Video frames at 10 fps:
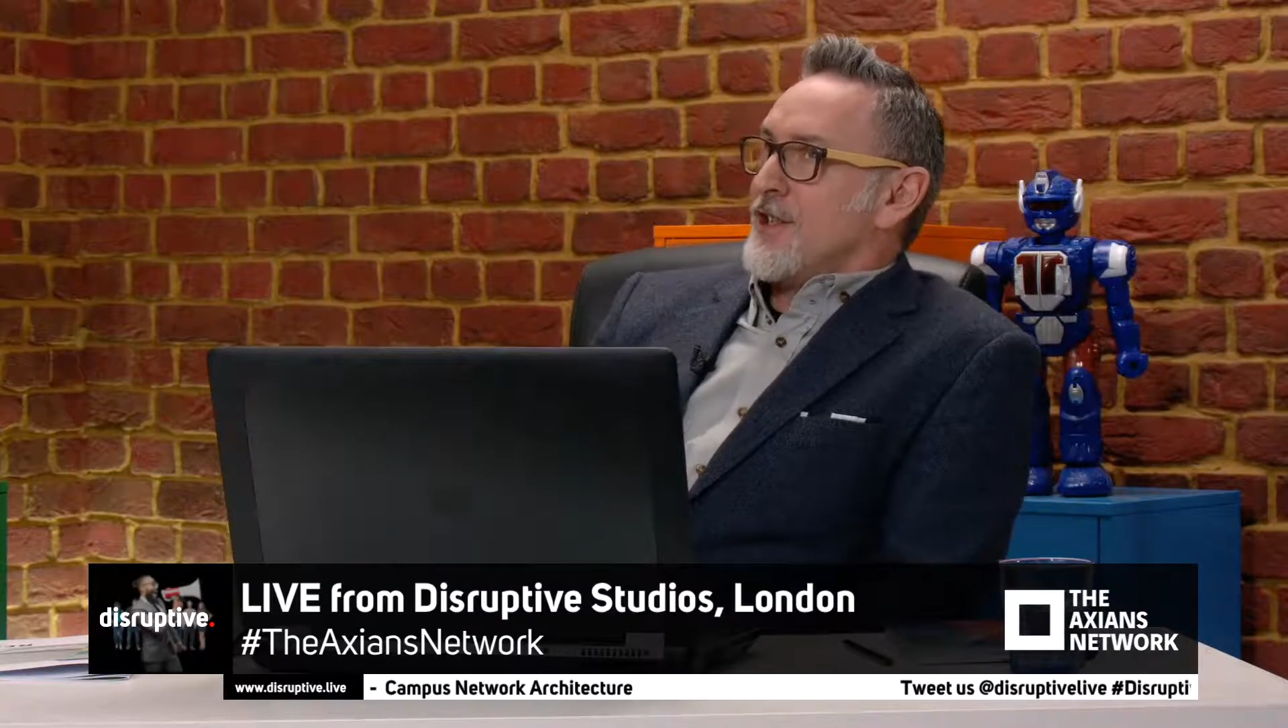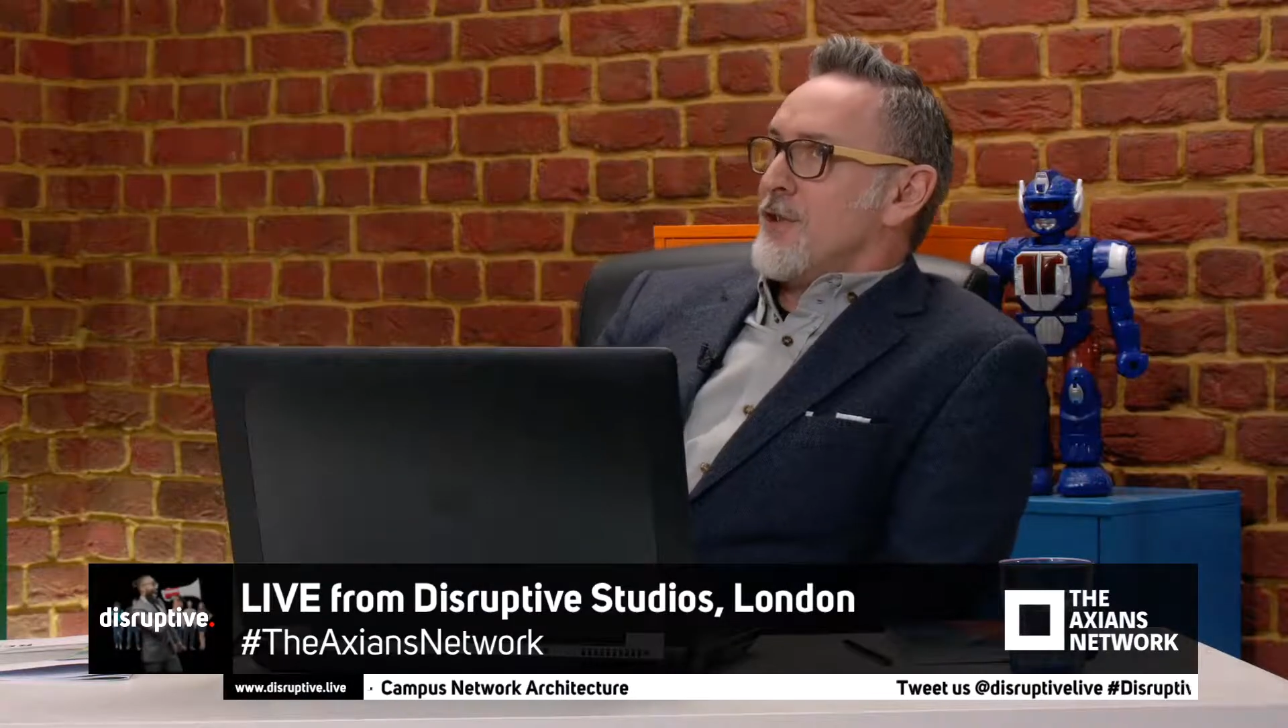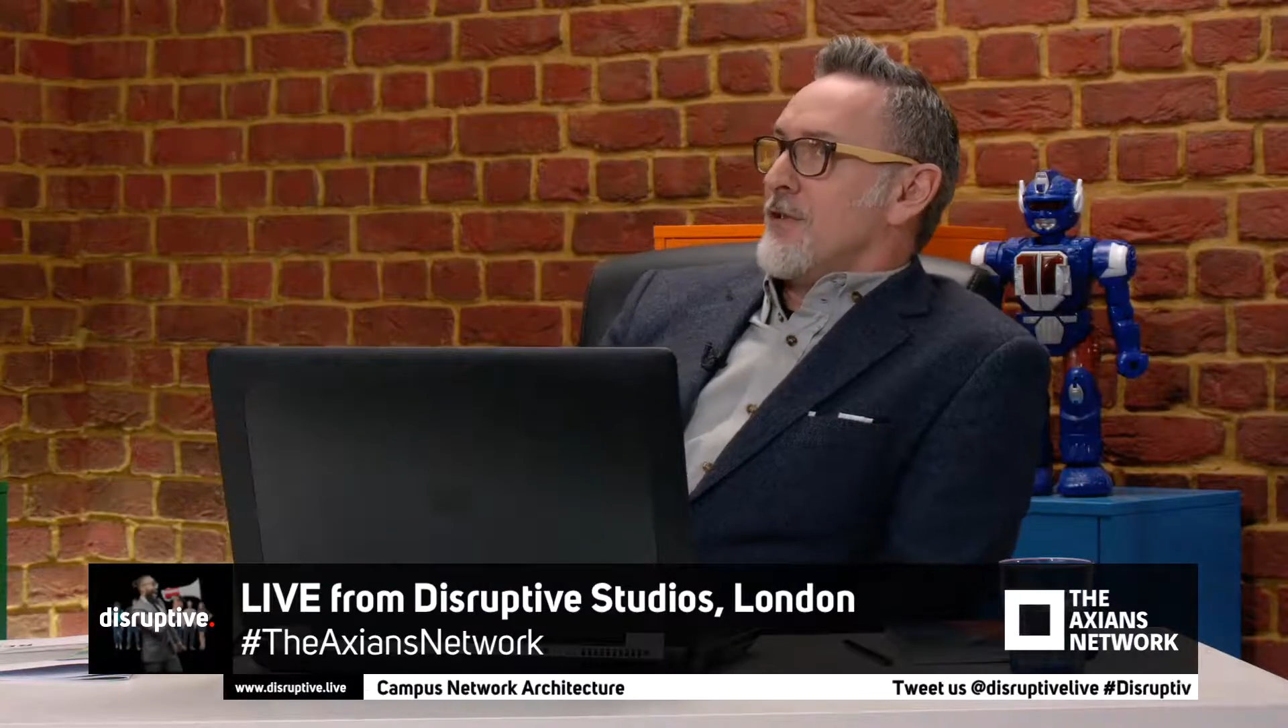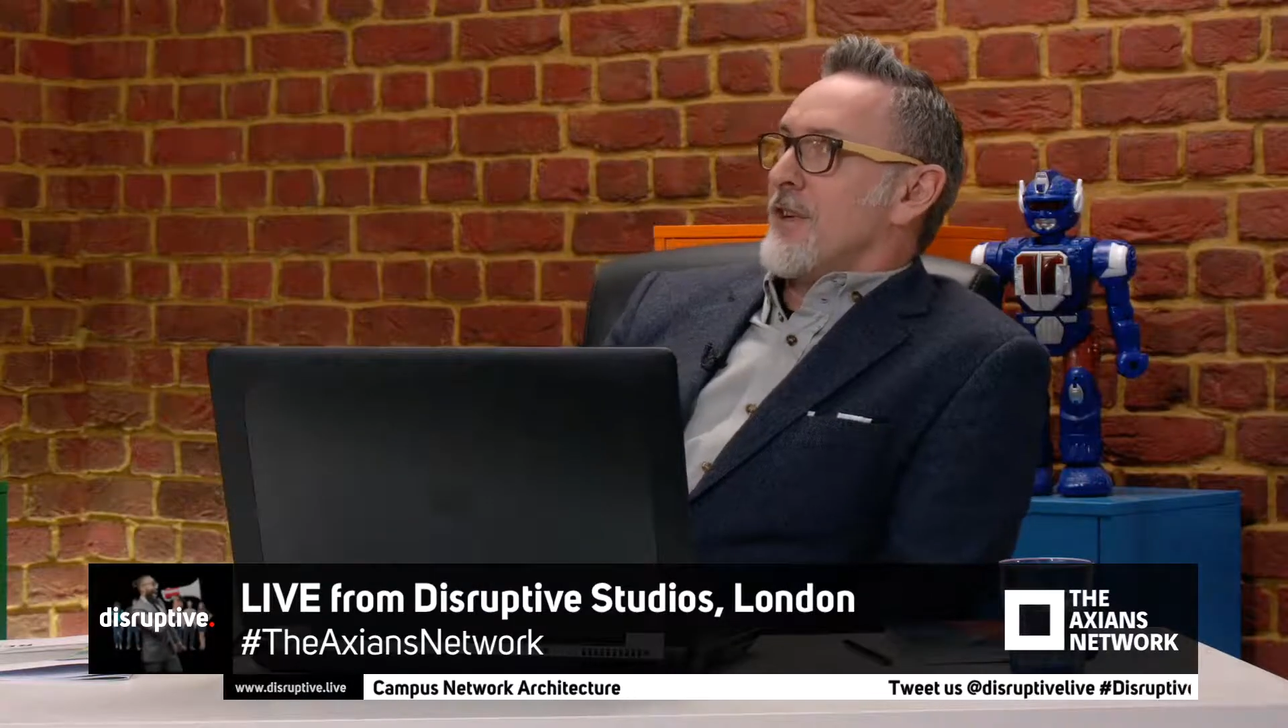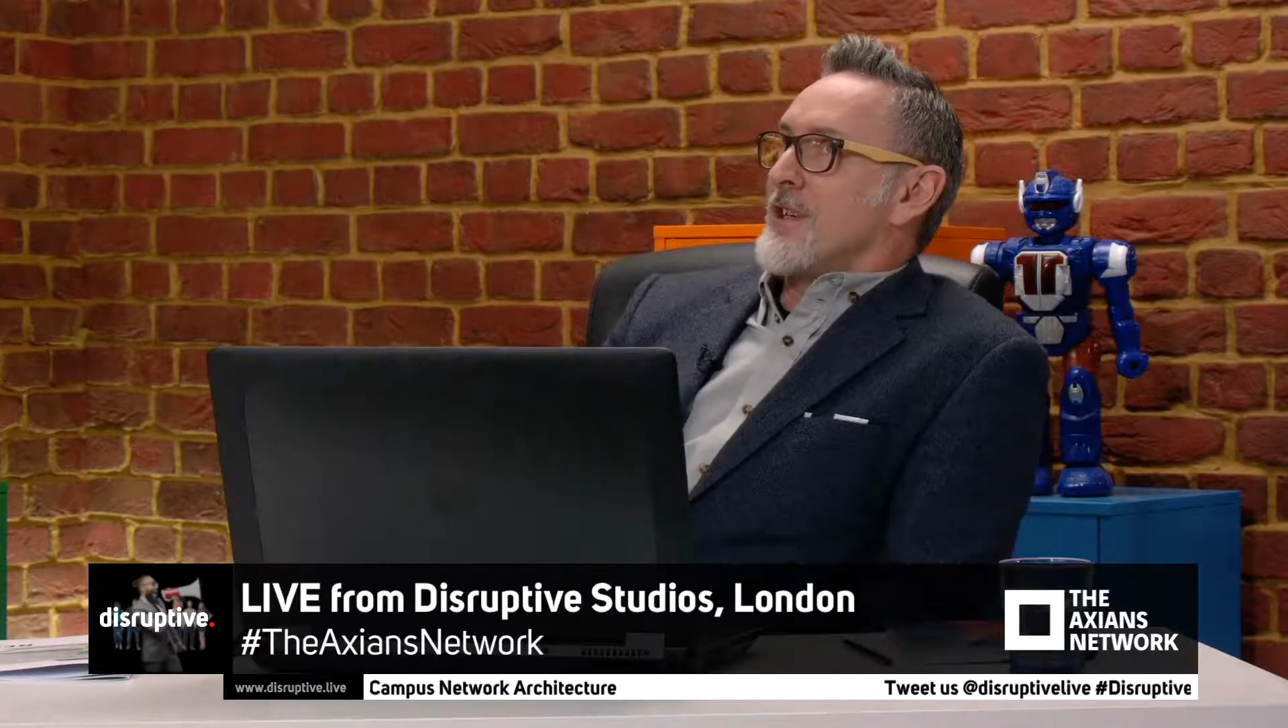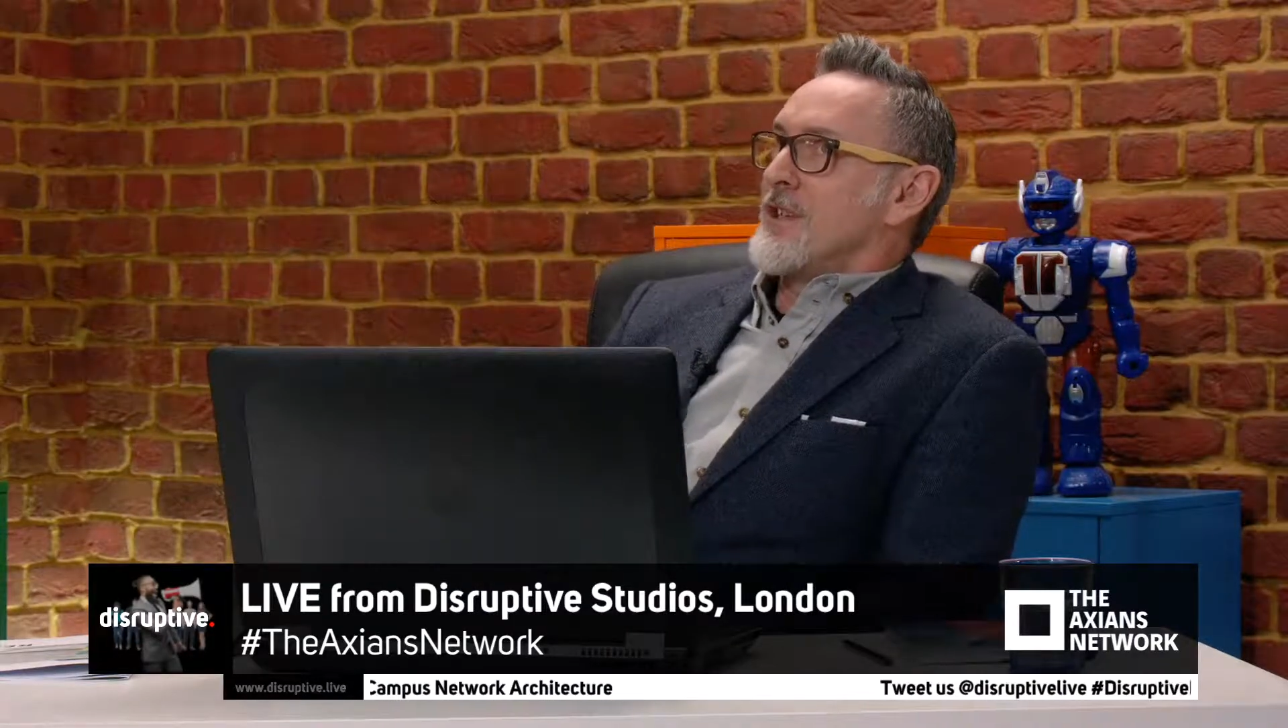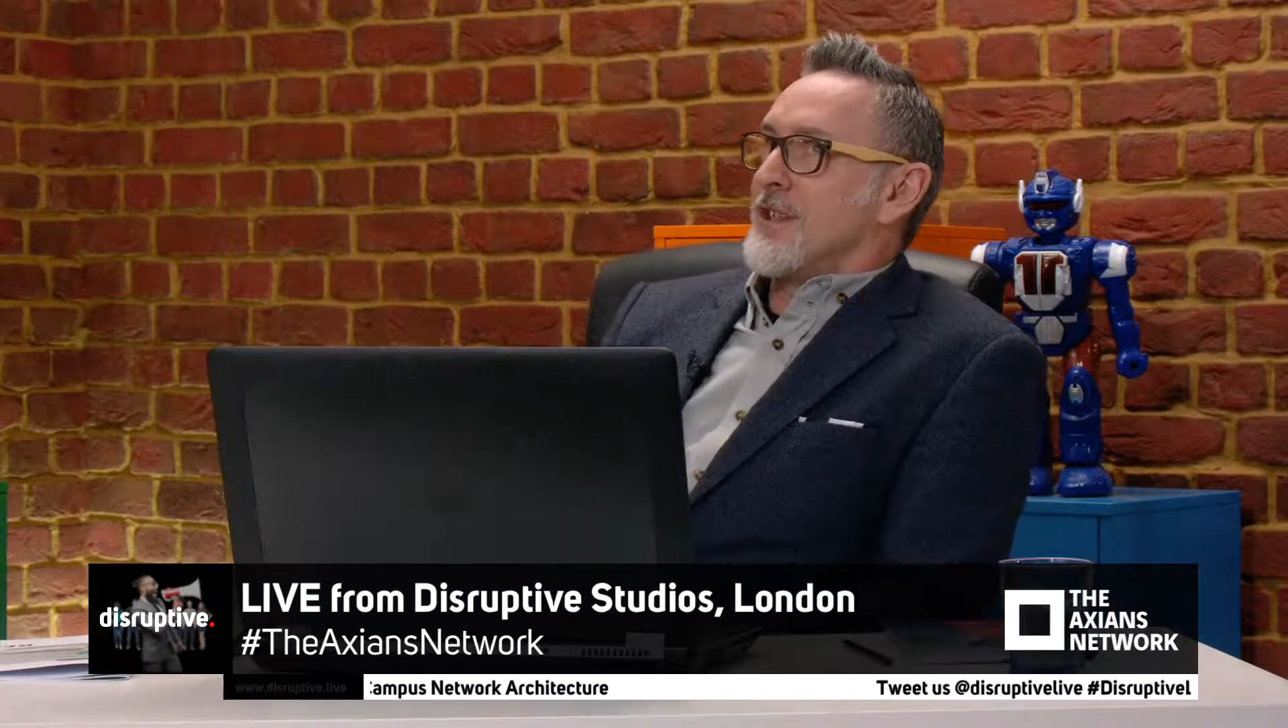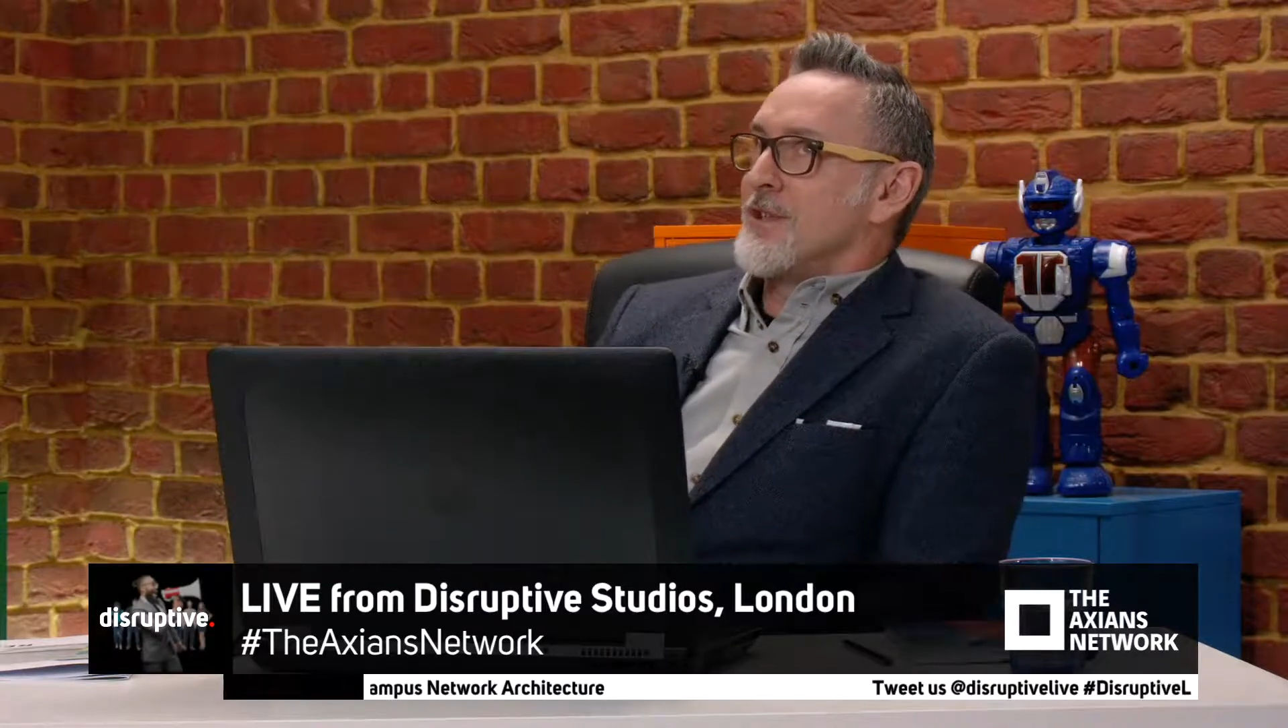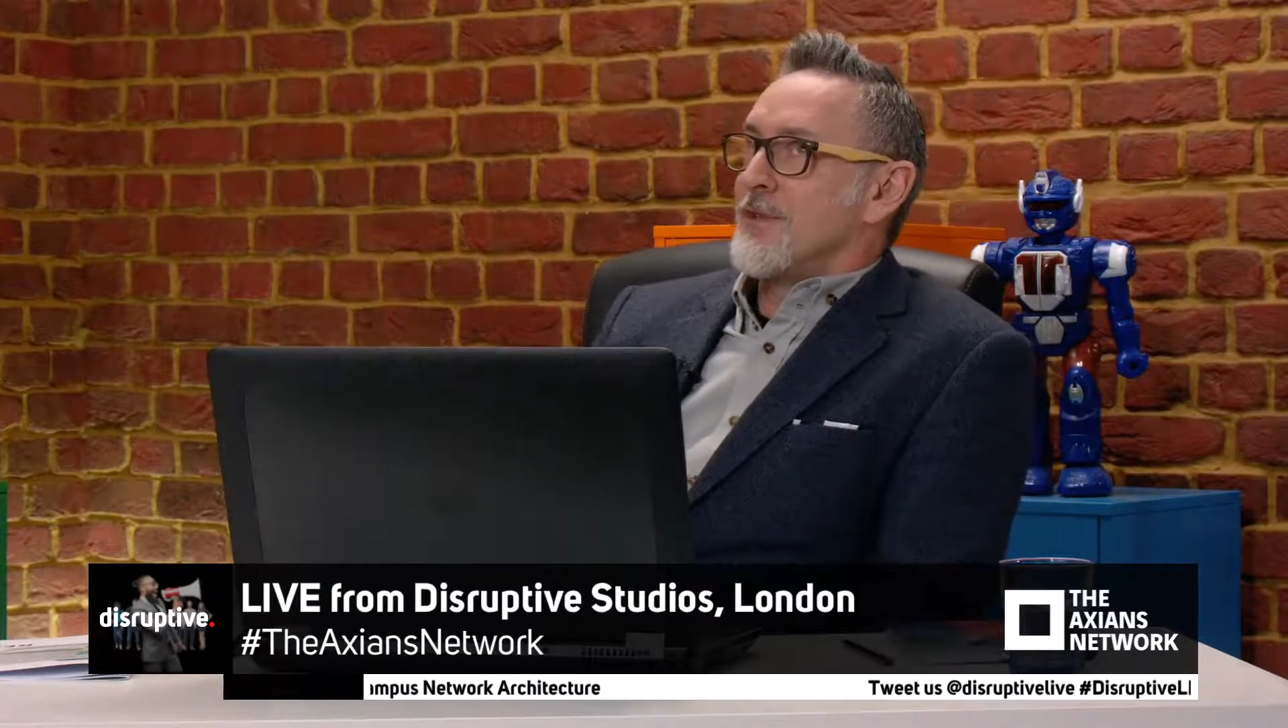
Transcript: University